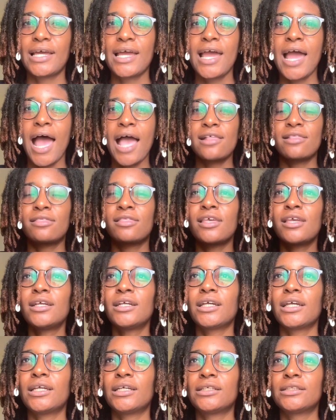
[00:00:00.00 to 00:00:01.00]
I
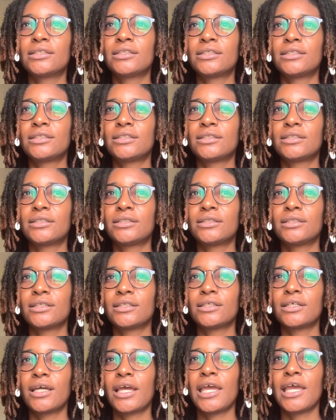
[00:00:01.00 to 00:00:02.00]
think it's
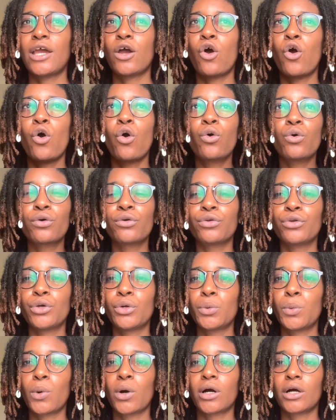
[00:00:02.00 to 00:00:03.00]
a whole
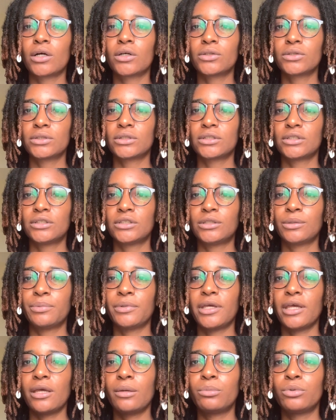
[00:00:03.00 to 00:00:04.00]
new world to
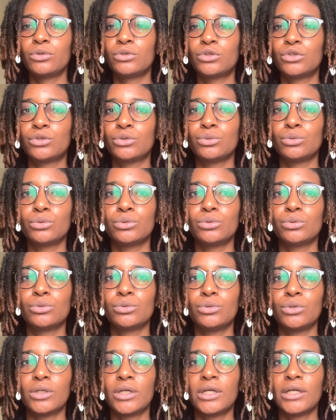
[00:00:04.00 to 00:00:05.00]
be able
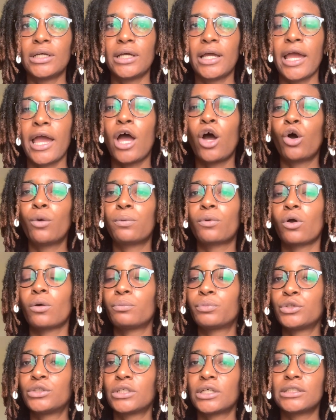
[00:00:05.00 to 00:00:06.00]
to help
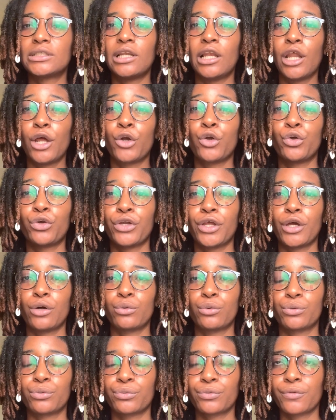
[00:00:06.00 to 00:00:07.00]
computers learn on their
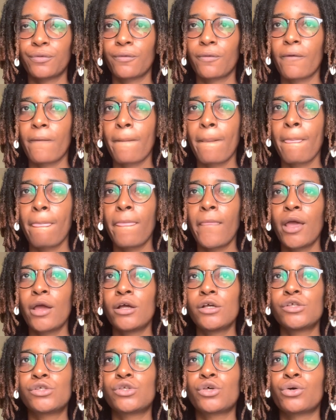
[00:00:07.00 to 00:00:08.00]
own.
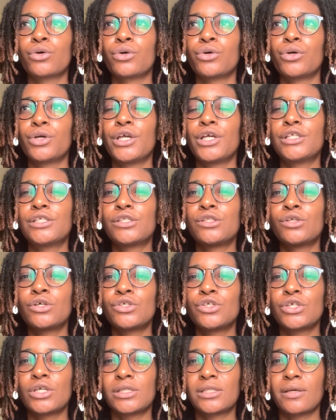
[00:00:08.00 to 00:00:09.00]
So it's
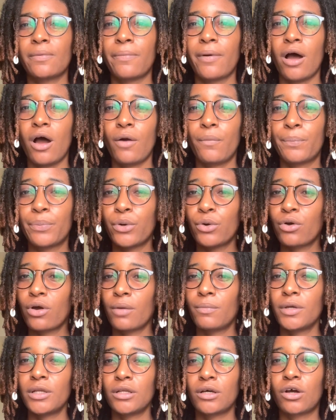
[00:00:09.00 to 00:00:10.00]
not just about
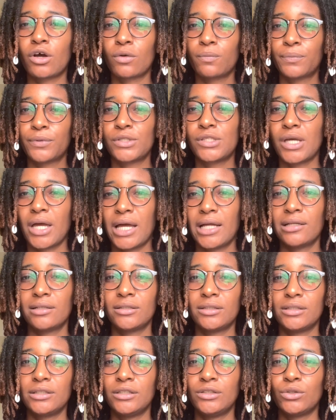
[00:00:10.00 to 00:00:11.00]
programming the computer
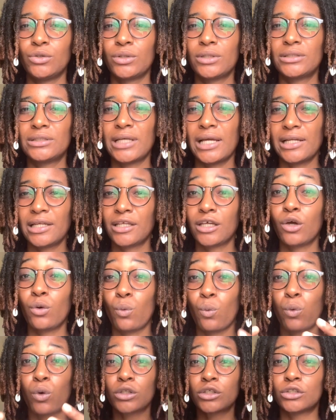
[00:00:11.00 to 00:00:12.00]
and telling
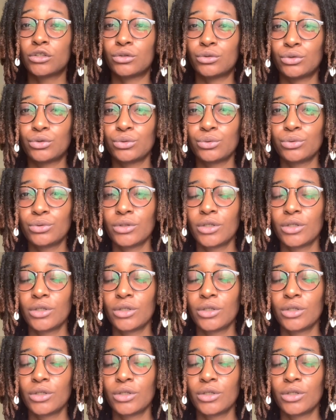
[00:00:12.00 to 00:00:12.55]
it what to do,